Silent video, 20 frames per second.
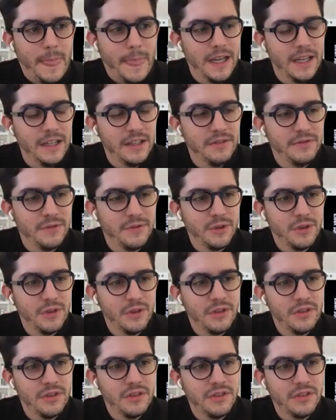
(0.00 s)
And
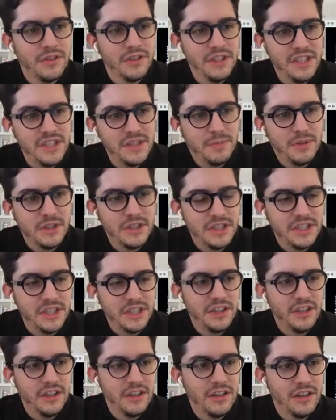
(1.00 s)
for this
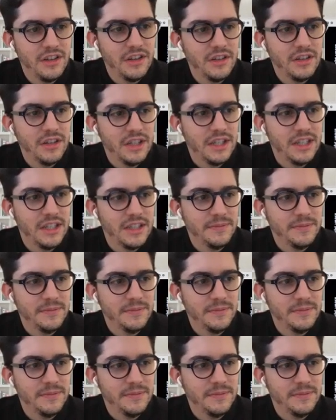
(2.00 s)
particular,